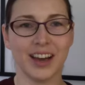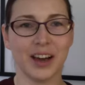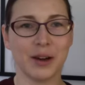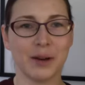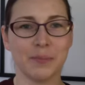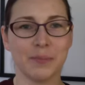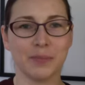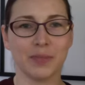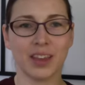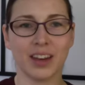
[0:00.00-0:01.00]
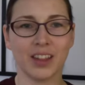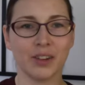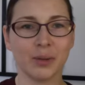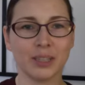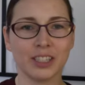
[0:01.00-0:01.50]
Um,
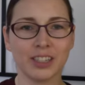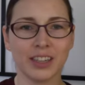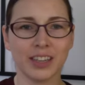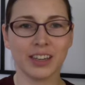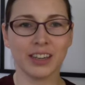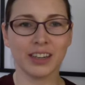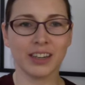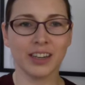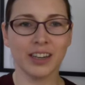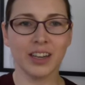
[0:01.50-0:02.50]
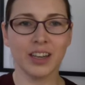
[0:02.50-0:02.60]
another question here.